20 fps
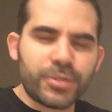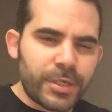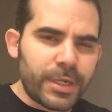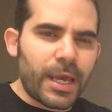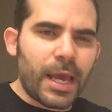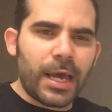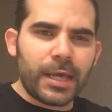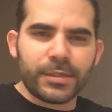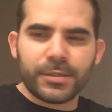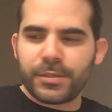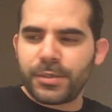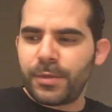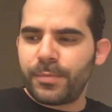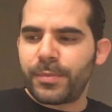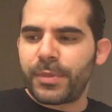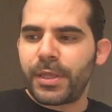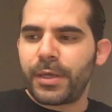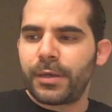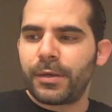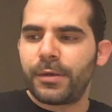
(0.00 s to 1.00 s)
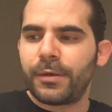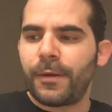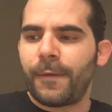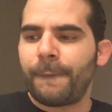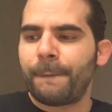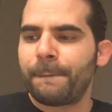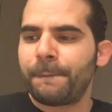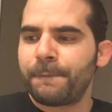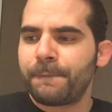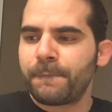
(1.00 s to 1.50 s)
has something
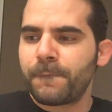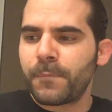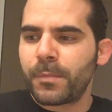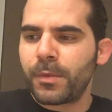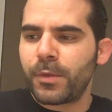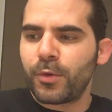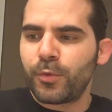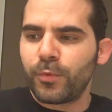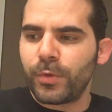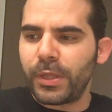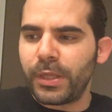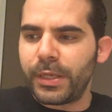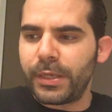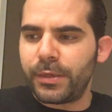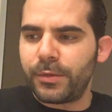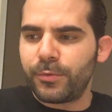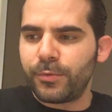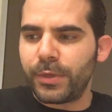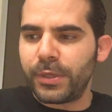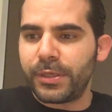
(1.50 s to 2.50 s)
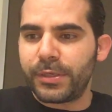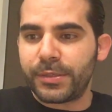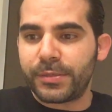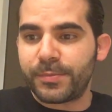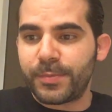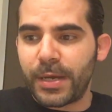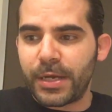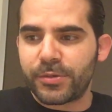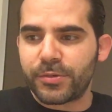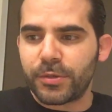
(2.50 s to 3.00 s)
really, really
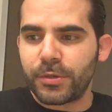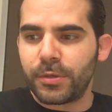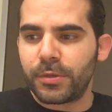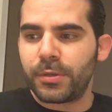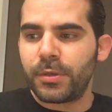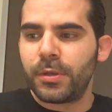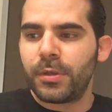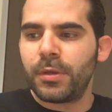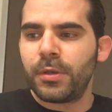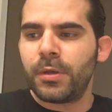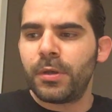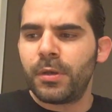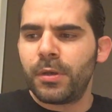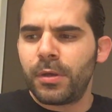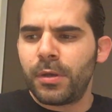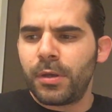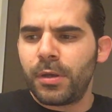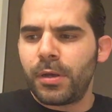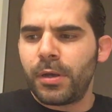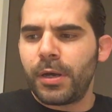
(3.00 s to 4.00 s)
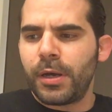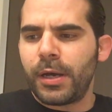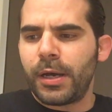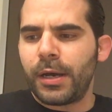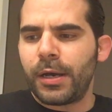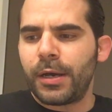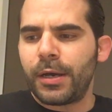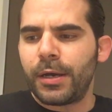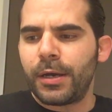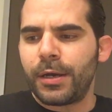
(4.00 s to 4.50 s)
special.
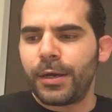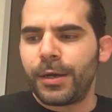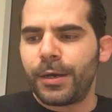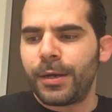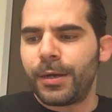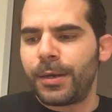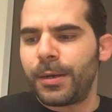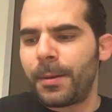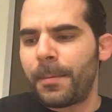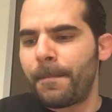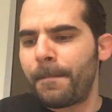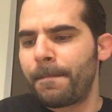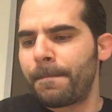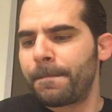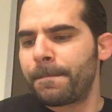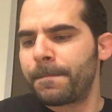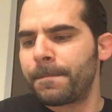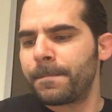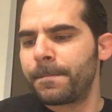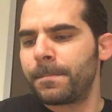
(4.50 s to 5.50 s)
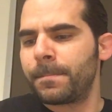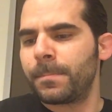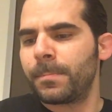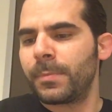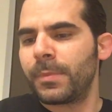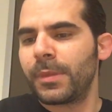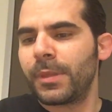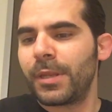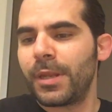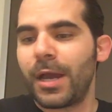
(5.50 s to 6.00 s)
Um,
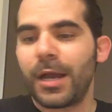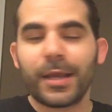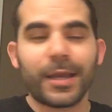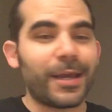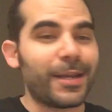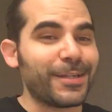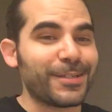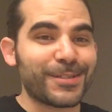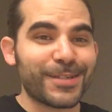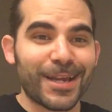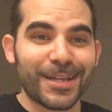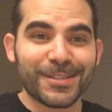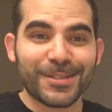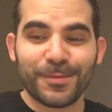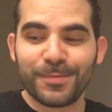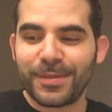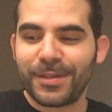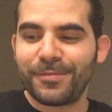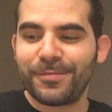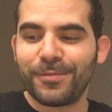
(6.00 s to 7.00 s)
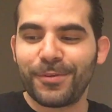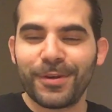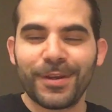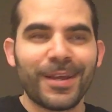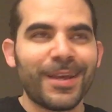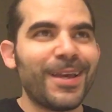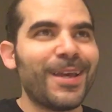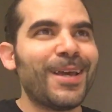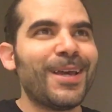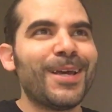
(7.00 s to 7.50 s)
Again, it's not something
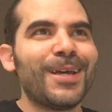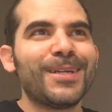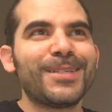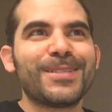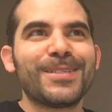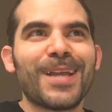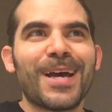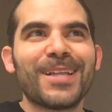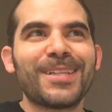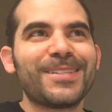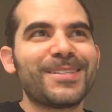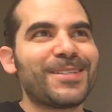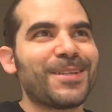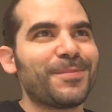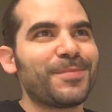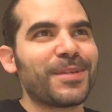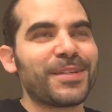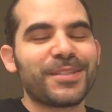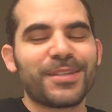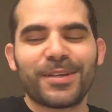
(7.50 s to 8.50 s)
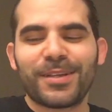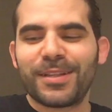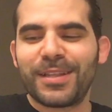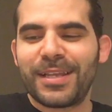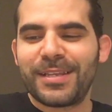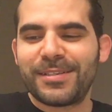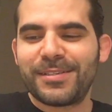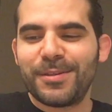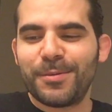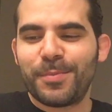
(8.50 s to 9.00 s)
to
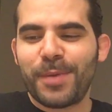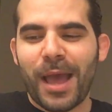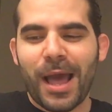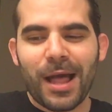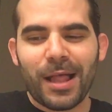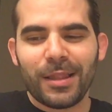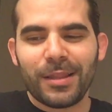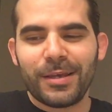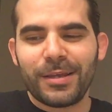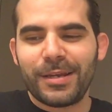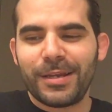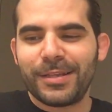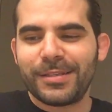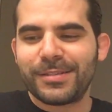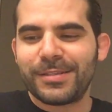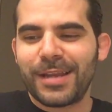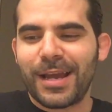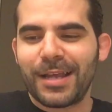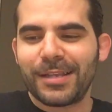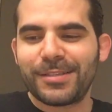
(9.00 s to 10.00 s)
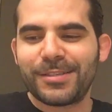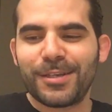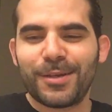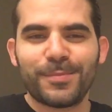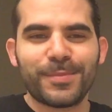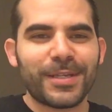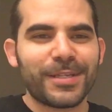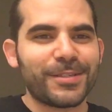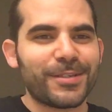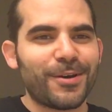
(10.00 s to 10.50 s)
cleanse the palate. It's not
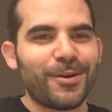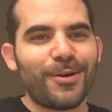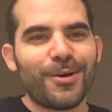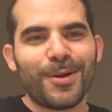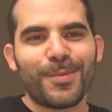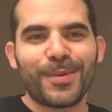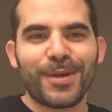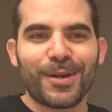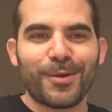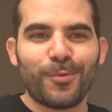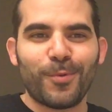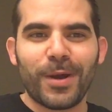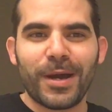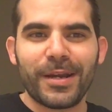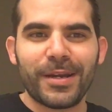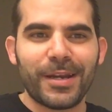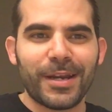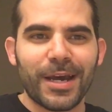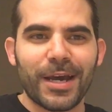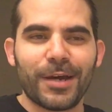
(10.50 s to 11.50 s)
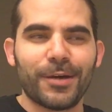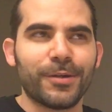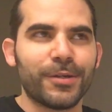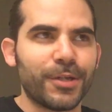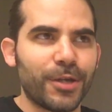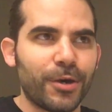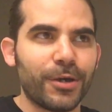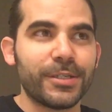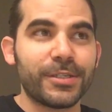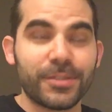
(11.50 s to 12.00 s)
something to, oh, I'm gonna wind down.
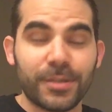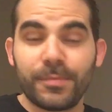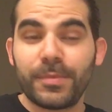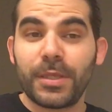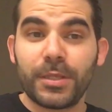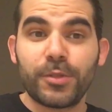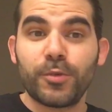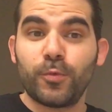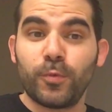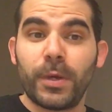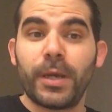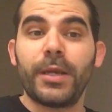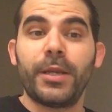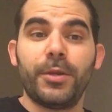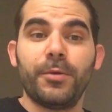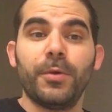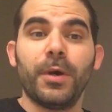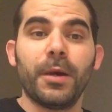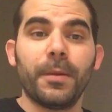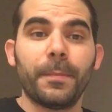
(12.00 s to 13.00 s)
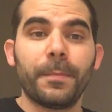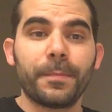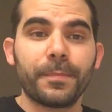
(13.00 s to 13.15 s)
No, it's something to wind you up